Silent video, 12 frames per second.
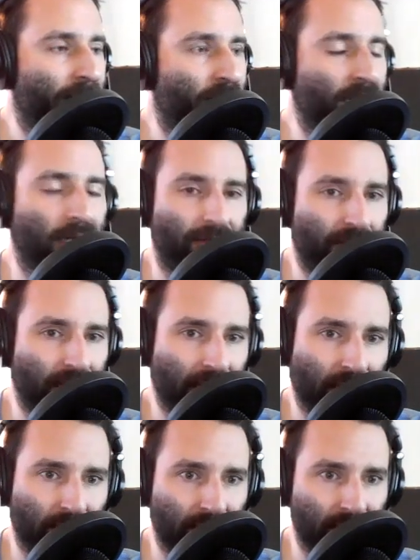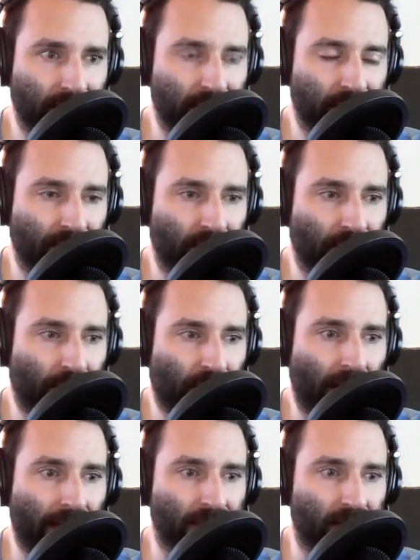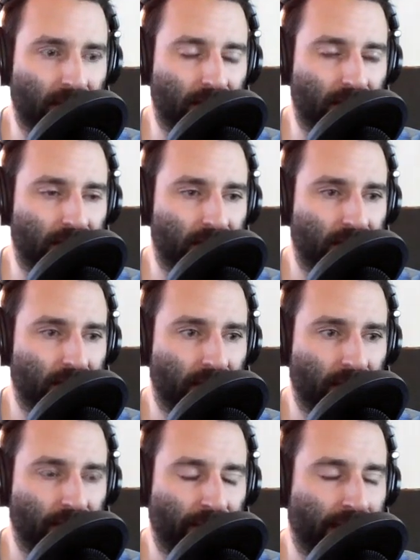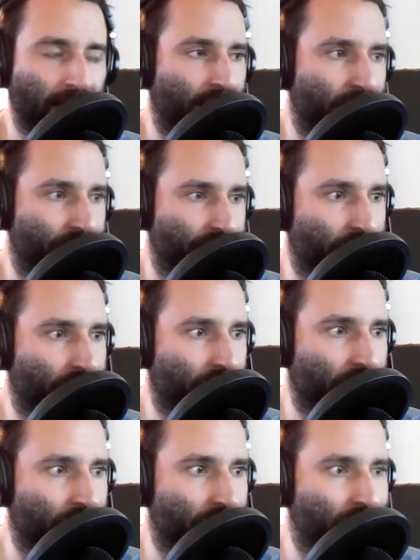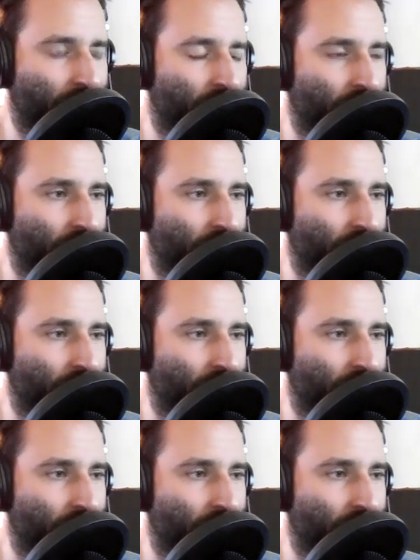Man, I feel like I want to say something practical, like Band-Aids or something, but that